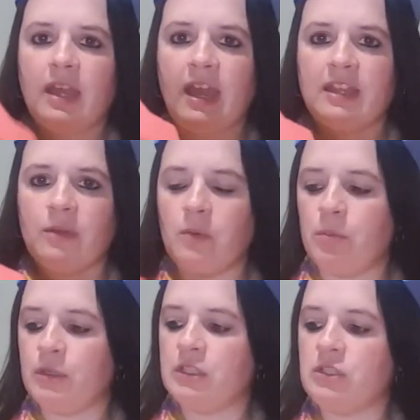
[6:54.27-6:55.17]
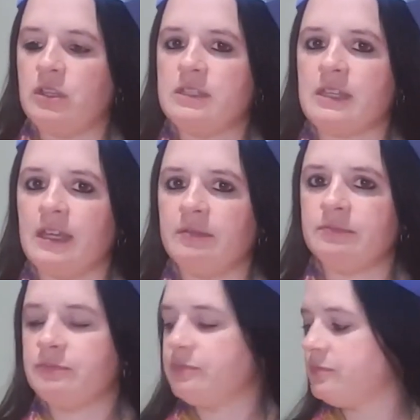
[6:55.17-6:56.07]
And then we'll put it to the side.
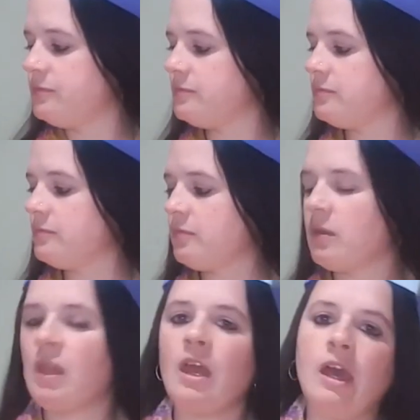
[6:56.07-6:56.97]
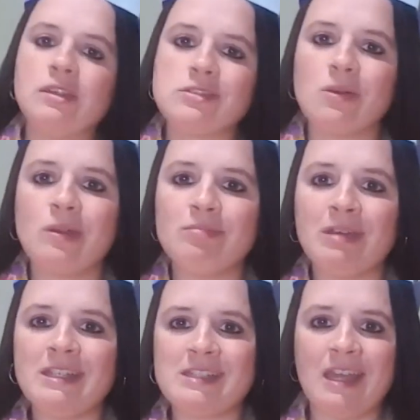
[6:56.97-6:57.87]
So it
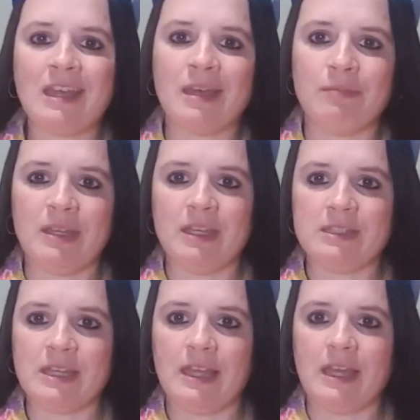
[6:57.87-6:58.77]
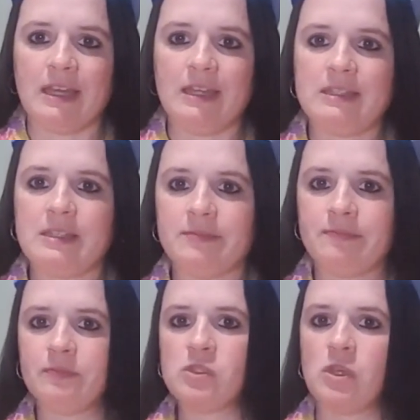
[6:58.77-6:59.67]
might take a minute to get it.
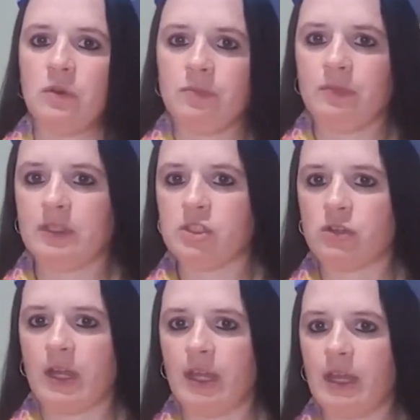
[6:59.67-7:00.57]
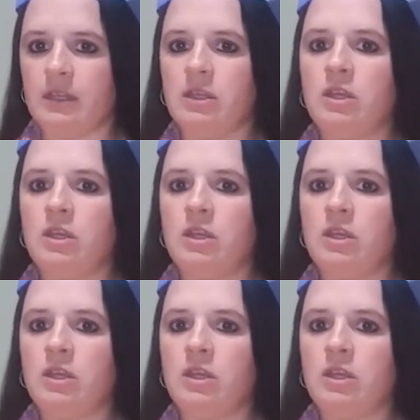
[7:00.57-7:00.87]
So let's try again.